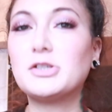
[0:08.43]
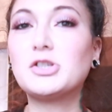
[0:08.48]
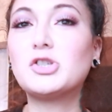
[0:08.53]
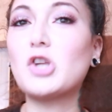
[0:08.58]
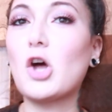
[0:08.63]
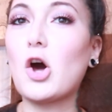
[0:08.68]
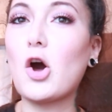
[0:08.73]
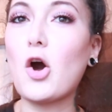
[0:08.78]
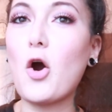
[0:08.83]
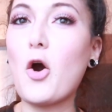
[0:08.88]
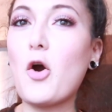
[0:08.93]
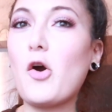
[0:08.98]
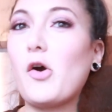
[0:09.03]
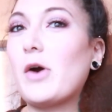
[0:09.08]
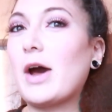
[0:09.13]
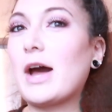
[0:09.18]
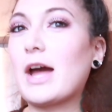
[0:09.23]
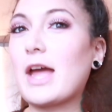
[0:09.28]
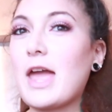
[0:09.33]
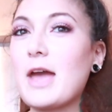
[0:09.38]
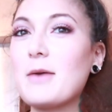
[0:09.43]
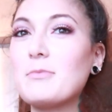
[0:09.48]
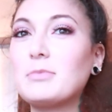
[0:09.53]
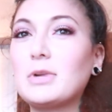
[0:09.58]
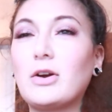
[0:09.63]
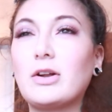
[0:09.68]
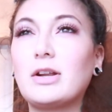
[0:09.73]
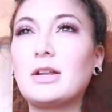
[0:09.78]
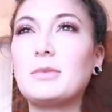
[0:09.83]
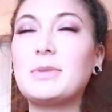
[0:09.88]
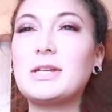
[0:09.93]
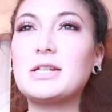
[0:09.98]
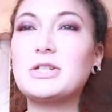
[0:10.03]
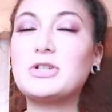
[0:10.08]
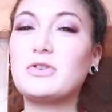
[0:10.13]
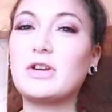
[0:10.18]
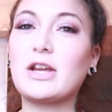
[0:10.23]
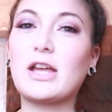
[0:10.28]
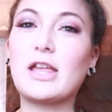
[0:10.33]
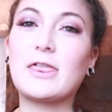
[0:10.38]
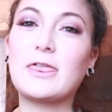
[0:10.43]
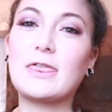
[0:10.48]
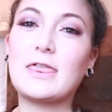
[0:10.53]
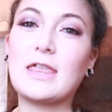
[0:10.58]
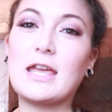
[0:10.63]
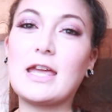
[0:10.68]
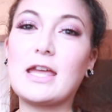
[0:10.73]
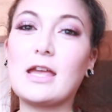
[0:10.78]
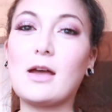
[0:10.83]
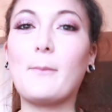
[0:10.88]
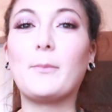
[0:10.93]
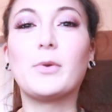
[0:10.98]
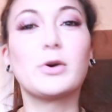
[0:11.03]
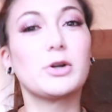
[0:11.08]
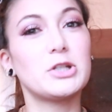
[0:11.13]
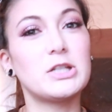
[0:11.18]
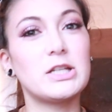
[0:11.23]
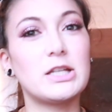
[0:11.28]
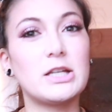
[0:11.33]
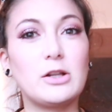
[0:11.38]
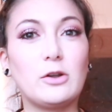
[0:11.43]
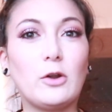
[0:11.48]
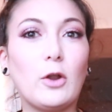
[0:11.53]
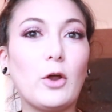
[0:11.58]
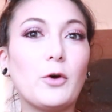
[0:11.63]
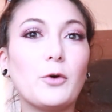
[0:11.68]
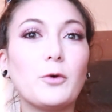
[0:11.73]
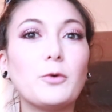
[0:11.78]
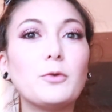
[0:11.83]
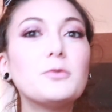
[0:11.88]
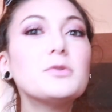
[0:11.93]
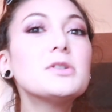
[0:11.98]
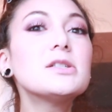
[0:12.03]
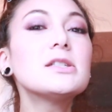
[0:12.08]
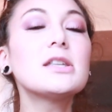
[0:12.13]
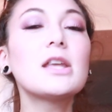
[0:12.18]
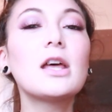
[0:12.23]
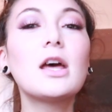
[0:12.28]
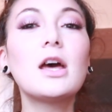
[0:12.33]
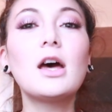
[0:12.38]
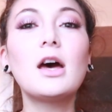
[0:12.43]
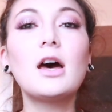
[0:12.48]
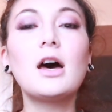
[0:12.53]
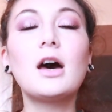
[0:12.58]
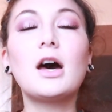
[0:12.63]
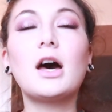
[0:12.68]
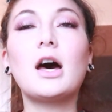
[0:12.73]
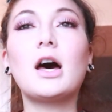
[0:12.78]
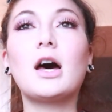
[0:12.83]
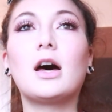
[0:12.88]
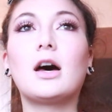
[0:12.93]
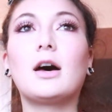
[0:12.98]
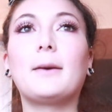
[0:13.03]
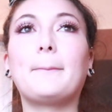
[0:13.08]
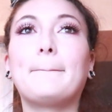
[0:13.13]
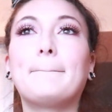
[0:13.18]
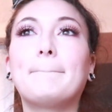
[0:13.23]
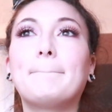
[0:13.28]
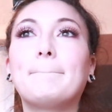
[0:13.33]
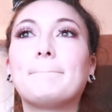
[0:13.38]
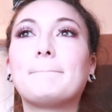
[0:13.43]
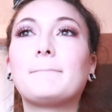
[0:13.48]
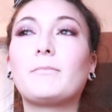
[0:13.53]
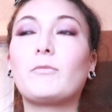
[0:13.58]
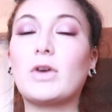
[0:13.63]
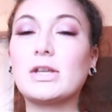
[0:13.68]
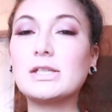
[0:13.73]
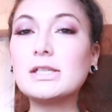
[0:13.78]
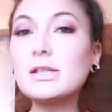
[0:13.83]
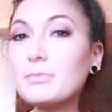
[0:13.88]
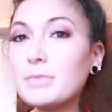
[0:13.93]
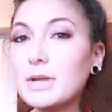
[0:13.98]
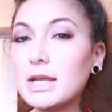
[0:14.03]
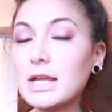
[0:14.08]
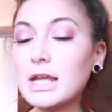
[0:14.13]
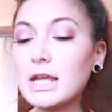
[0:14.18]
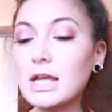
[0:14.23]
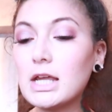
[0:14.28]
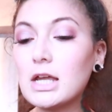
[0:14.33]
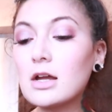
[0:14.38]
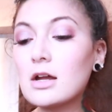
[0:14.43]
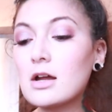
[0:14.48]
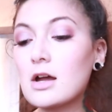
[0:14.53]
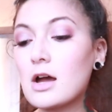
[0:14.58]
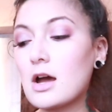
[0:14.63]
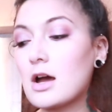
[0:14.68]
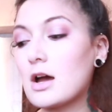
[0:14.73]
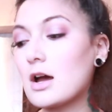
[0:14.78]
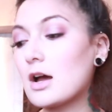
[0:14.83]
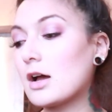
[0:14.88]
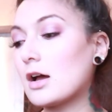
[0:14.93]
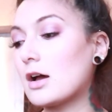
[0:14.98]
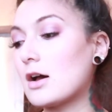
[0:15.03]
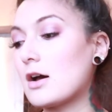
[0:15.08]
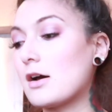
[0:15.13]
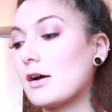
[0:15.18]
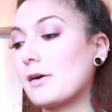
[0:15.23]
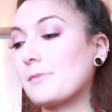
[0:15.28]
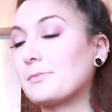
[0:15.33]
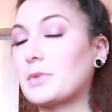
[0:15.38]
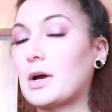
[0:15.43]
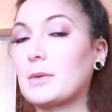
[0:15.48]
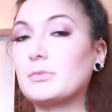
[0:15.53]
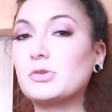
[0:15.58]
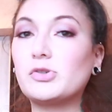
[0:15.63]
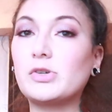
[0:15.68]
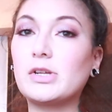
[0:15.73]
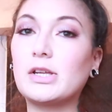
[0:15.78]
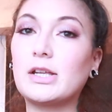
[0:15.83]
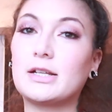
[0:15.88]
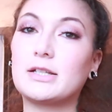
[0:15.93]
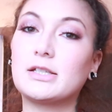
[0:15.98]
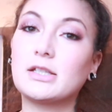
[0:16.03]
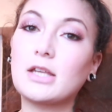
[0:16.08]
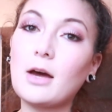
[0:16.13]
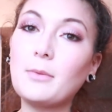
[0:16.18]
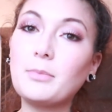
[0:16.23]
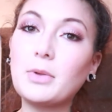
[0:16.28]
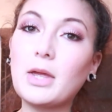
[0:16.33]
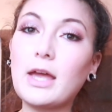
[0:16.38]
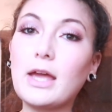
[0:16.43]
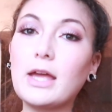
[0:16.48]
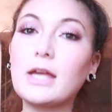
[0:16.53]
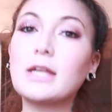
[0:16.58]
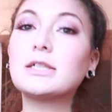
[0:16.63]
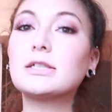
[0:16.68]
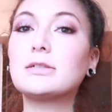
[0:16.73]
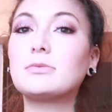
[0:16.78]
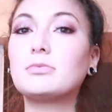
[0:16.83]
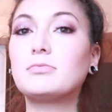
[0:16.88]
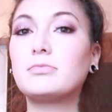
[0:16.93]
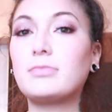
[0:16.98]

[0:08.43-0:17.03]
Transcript: so I am going to be doing the PORTiLLO'S recipe. I'm doing it as cupcakes,